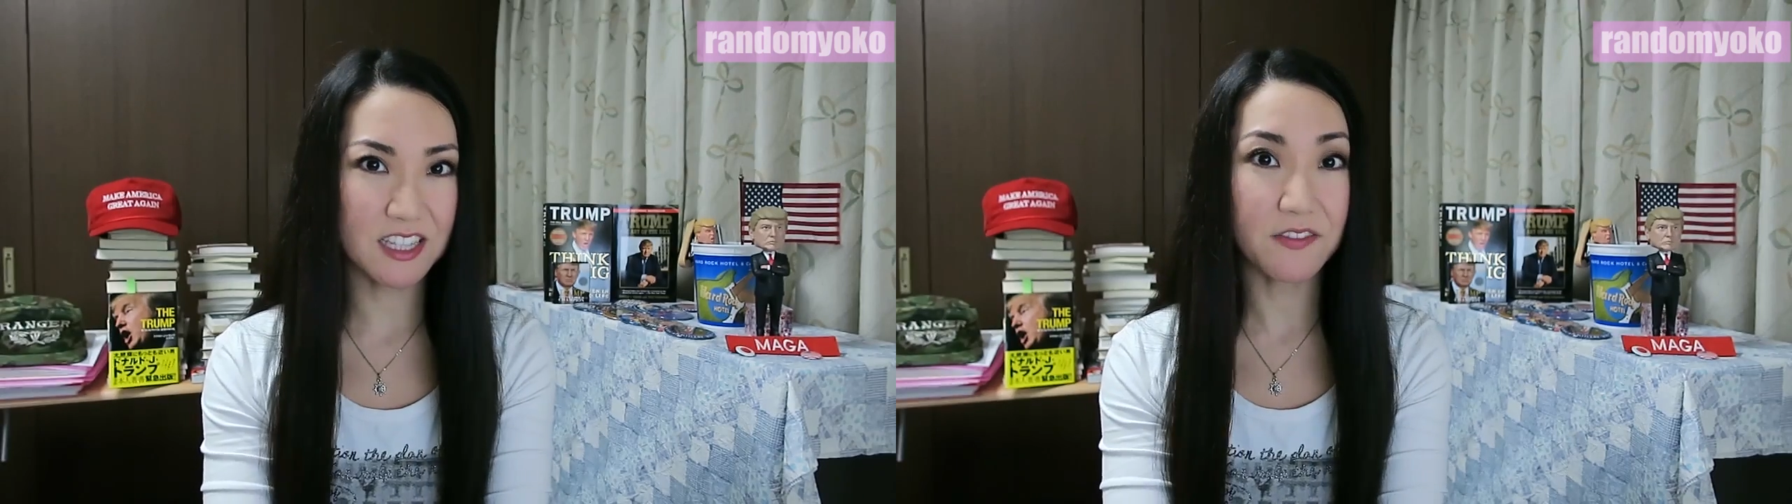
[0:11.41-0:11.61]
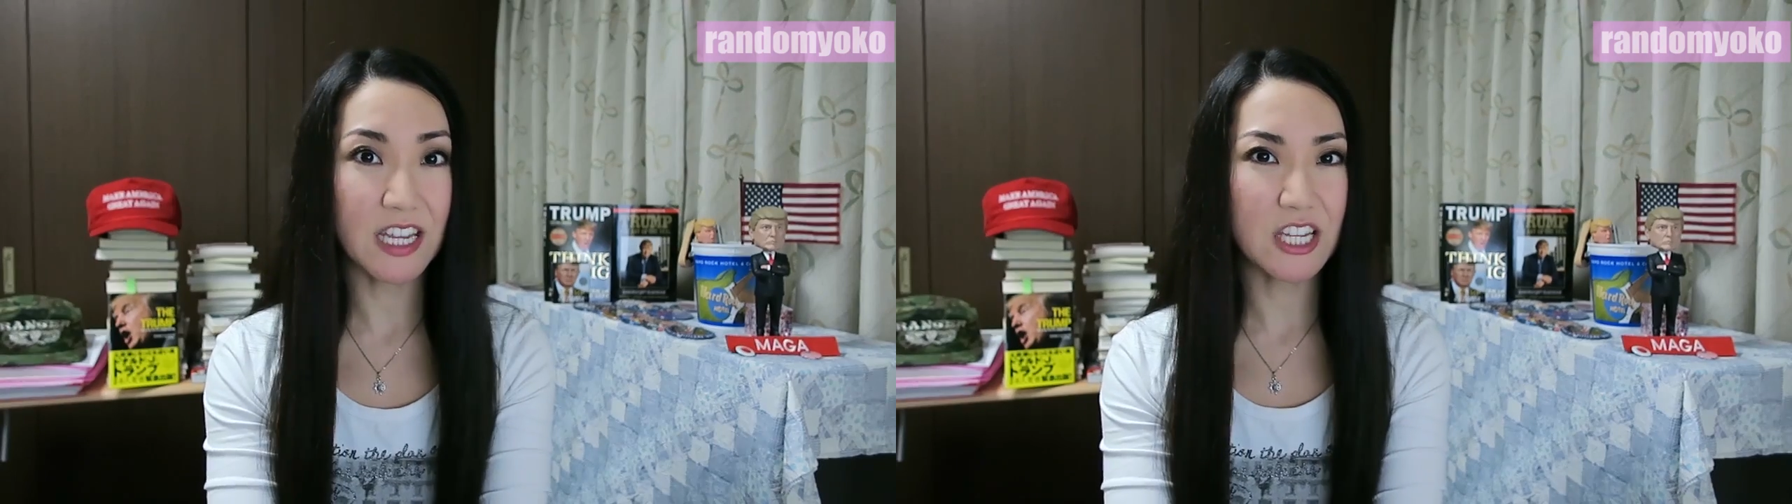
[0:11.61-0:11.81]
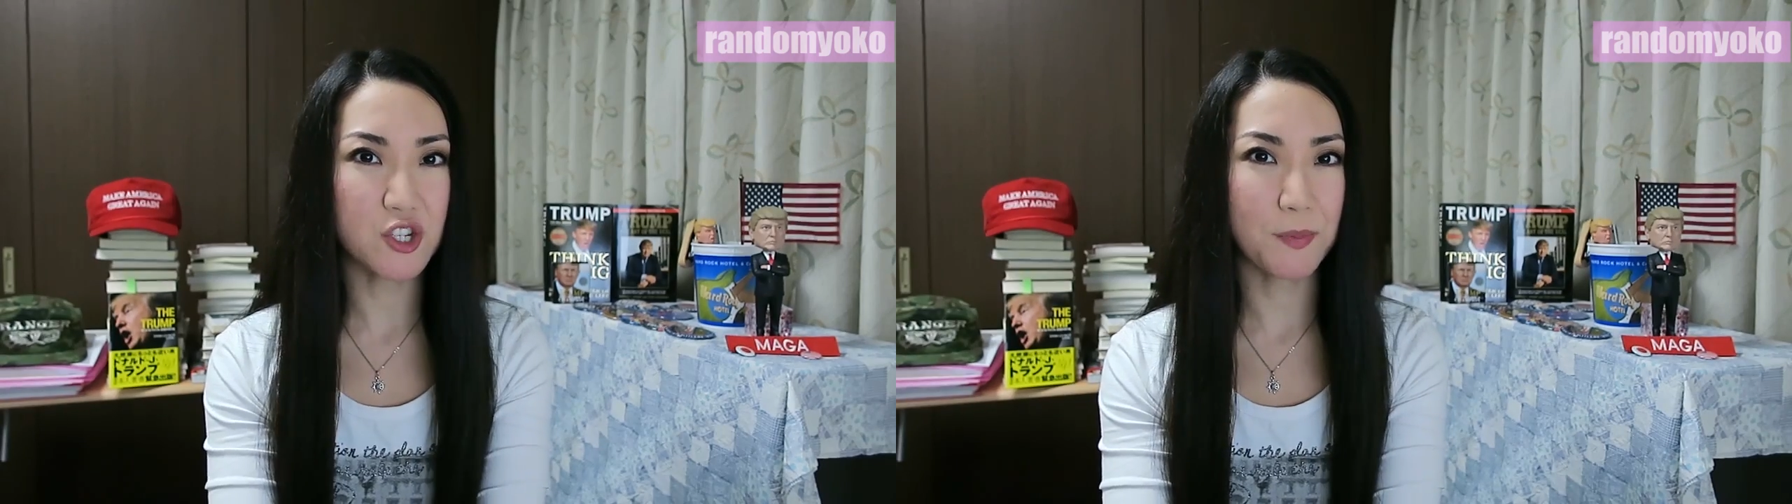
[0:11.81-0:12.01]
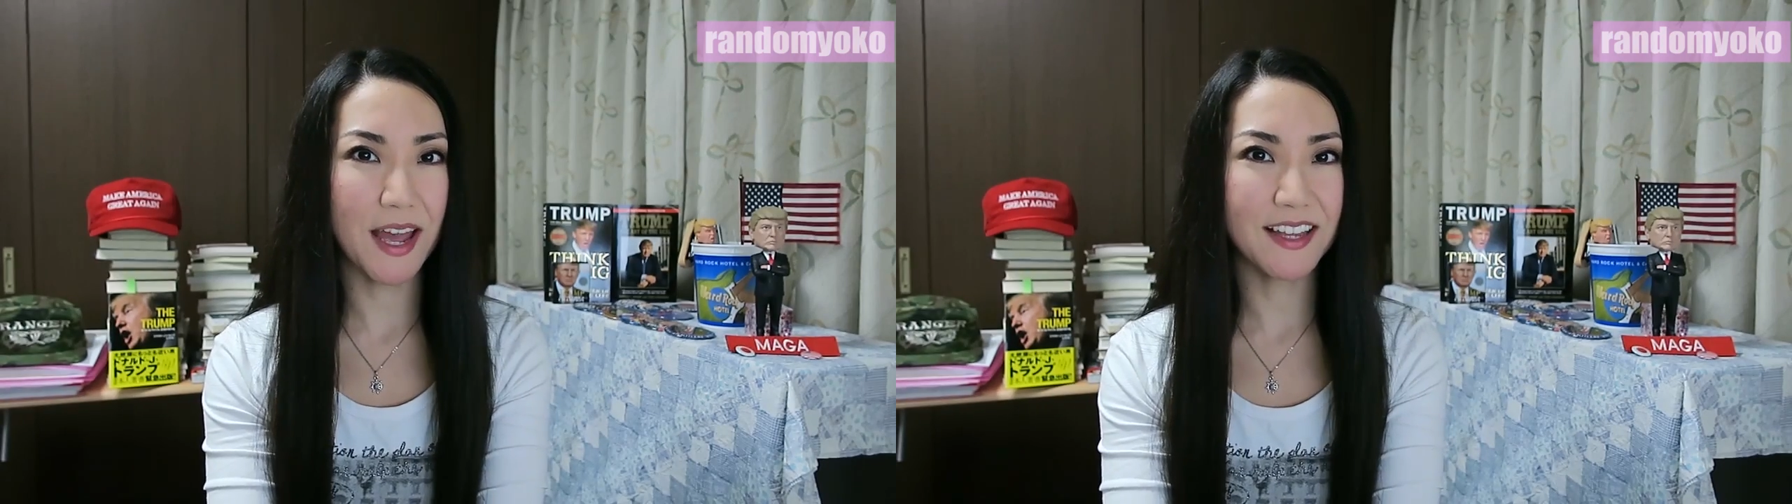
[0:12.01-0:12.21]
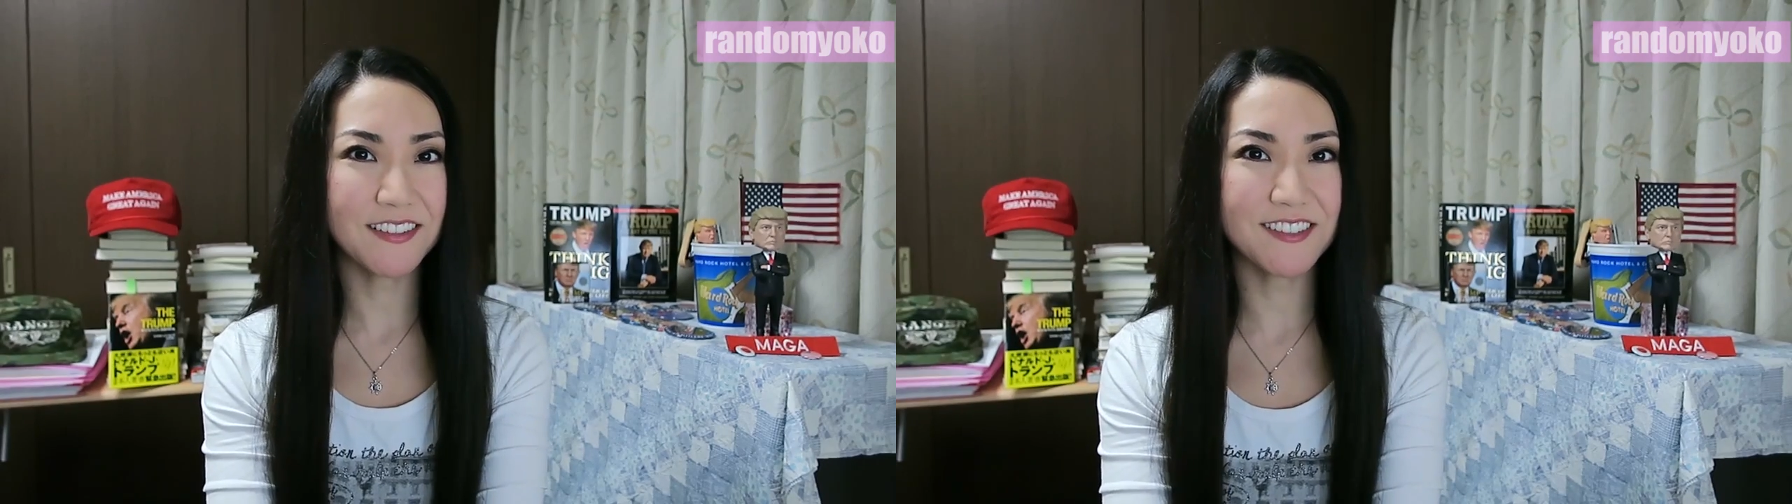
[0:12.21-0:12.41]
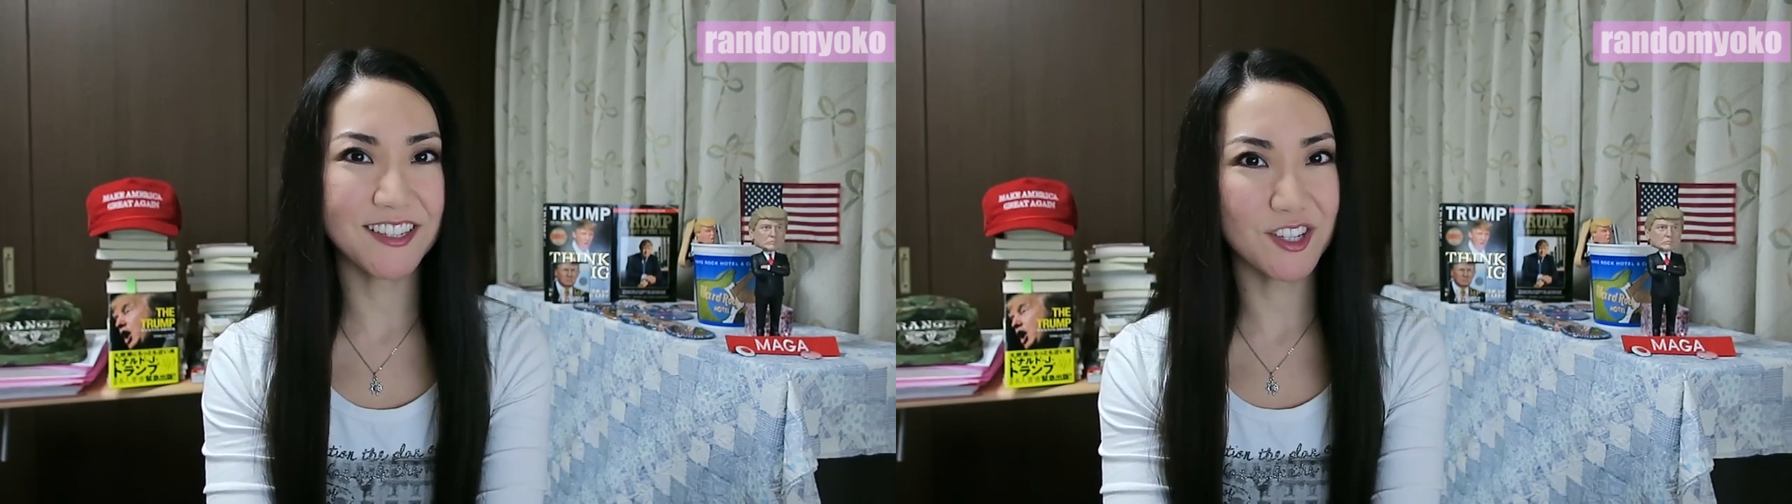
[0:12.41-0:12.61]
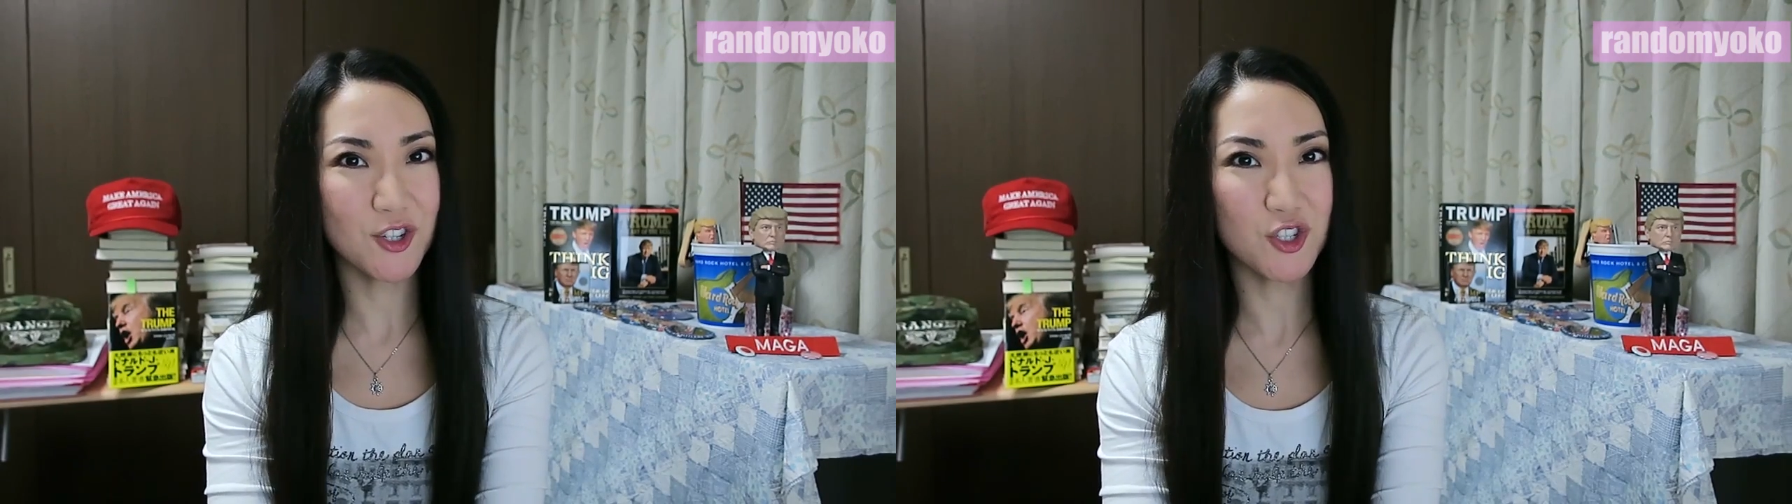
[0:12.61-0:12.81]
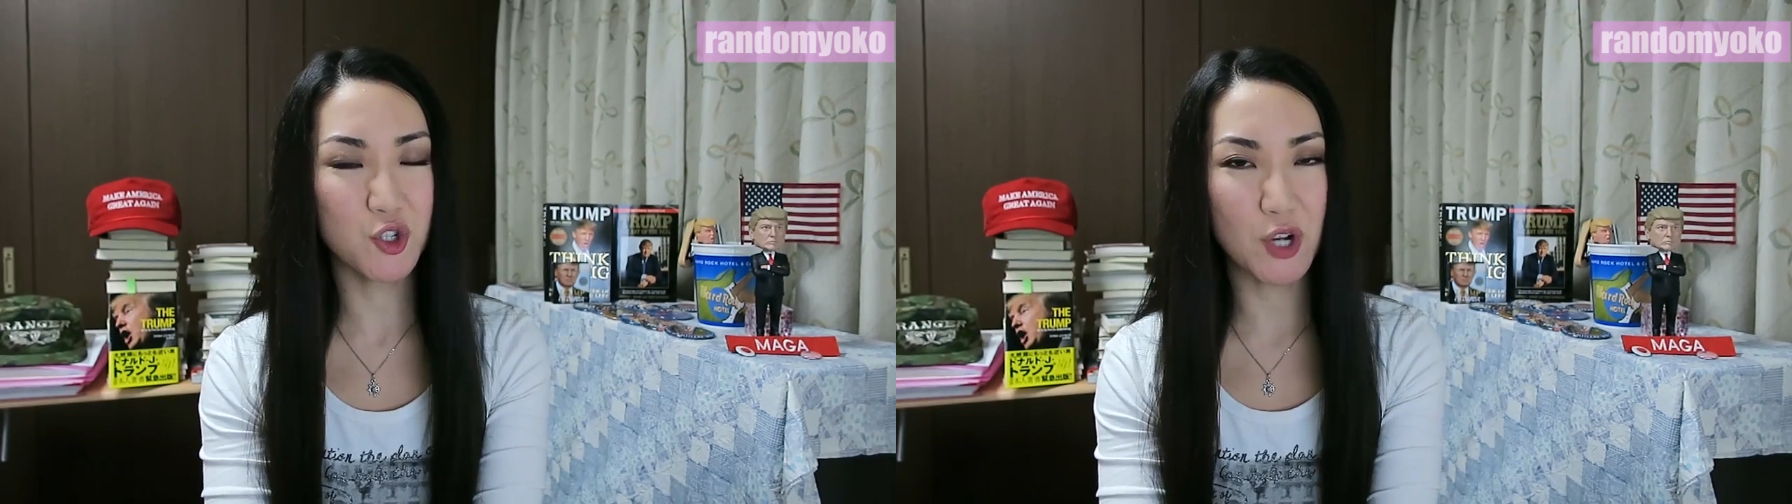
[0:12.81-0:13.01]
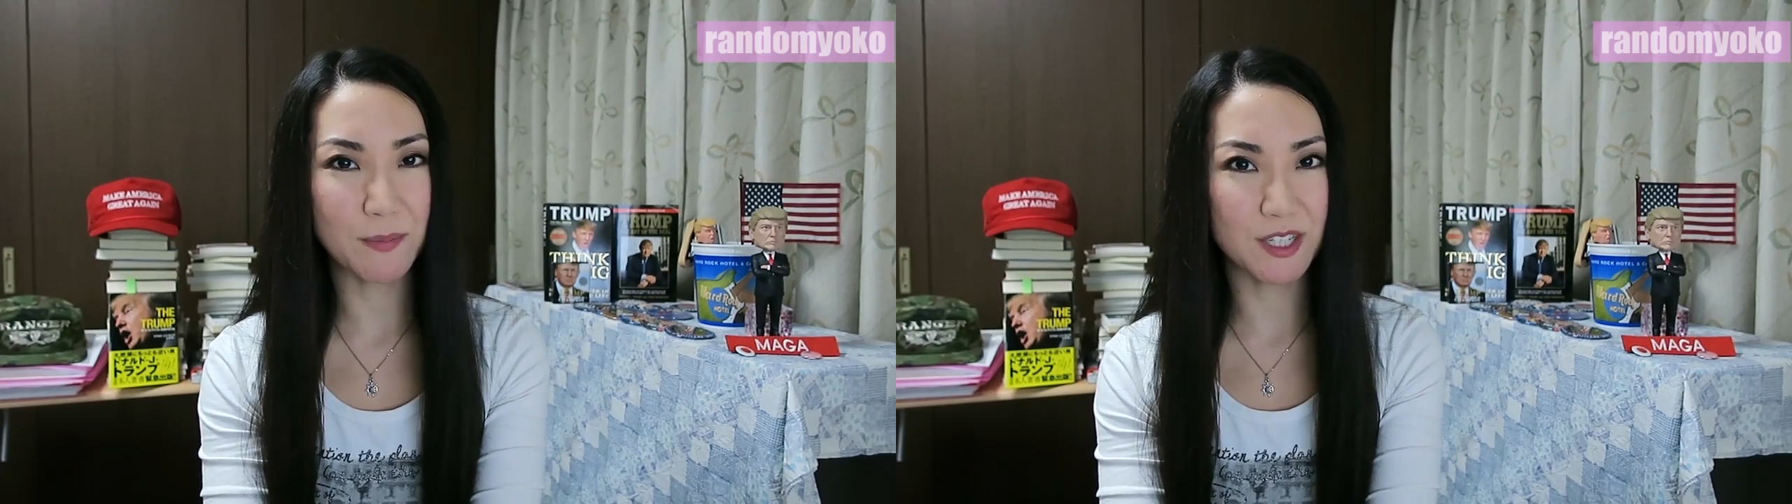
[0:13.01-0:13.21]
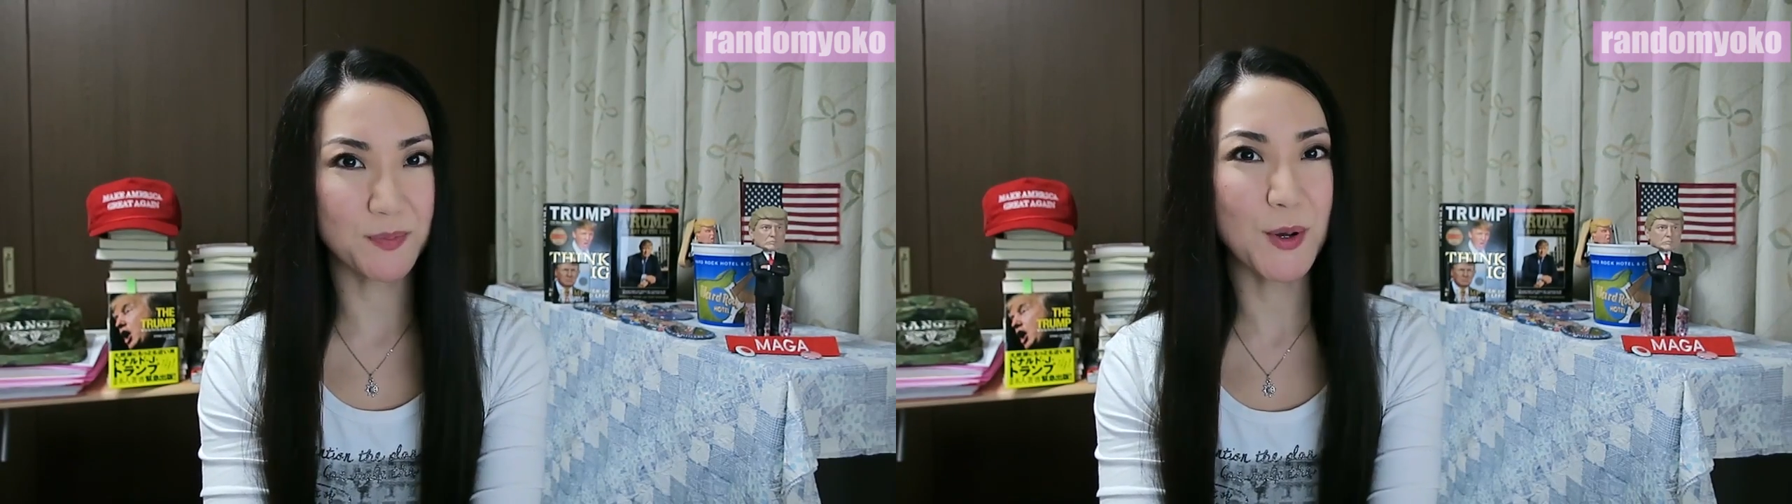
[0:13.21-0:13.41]
living in Japan who's a huge
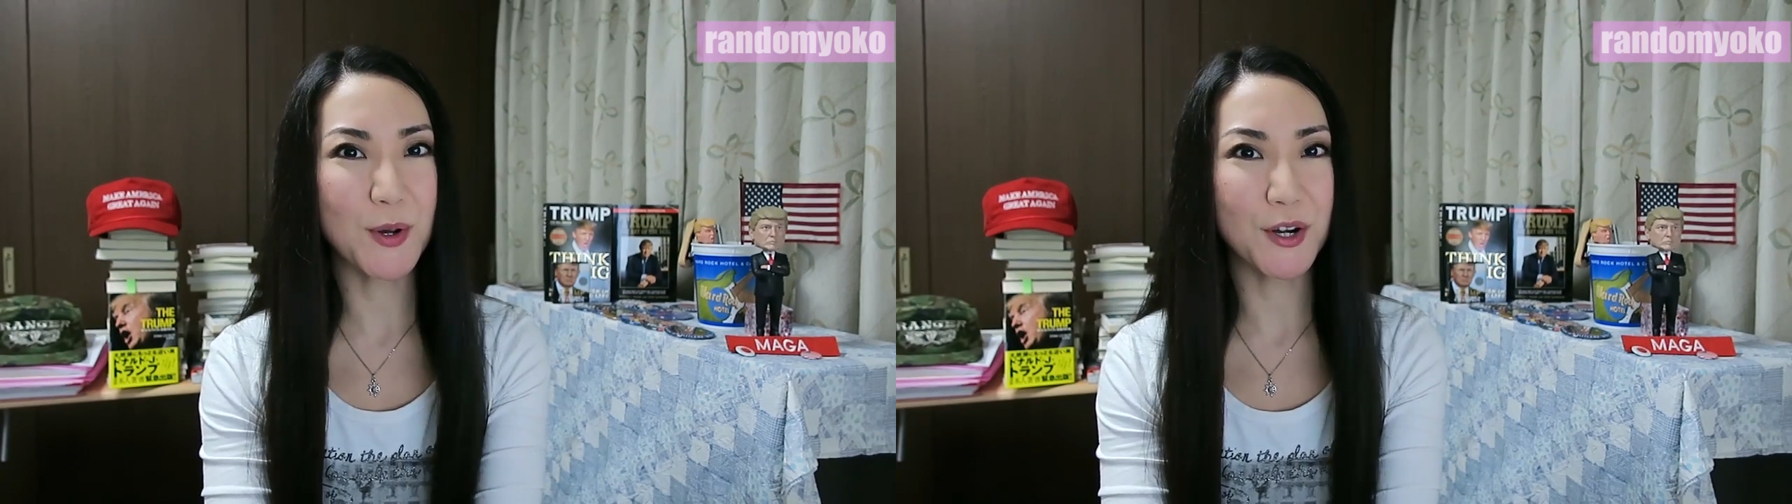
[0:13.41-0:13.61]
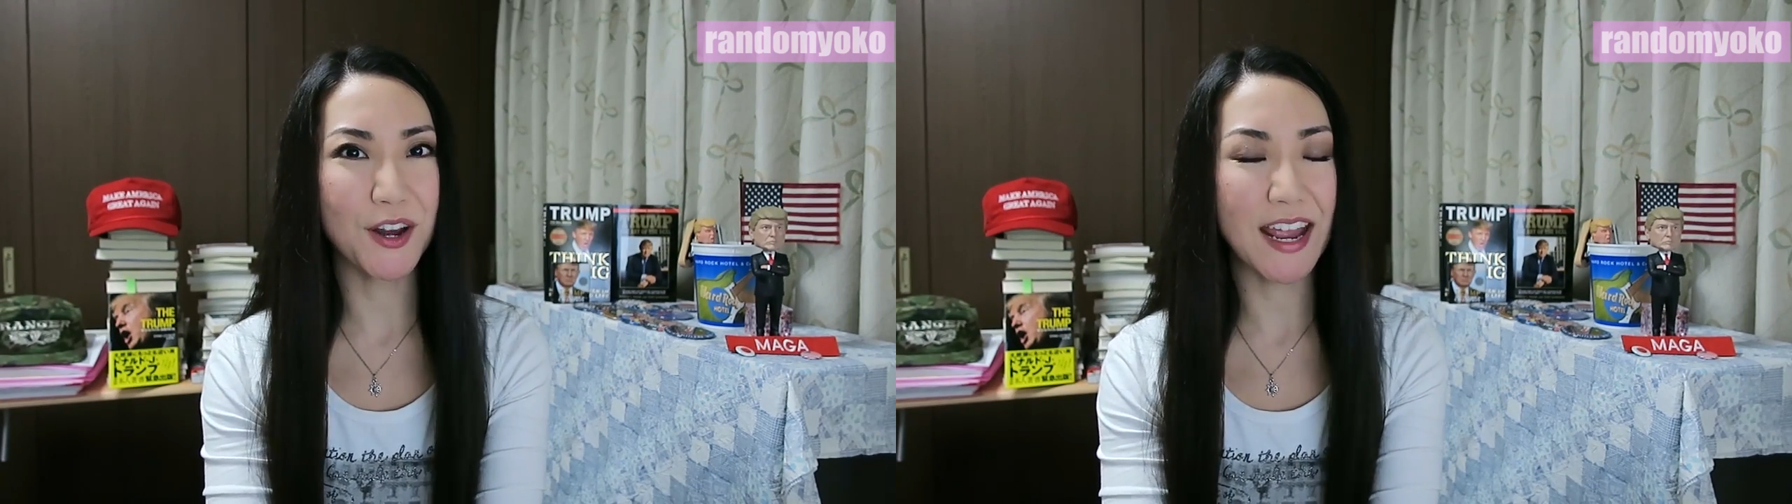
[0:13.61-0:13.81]
Trump supporter,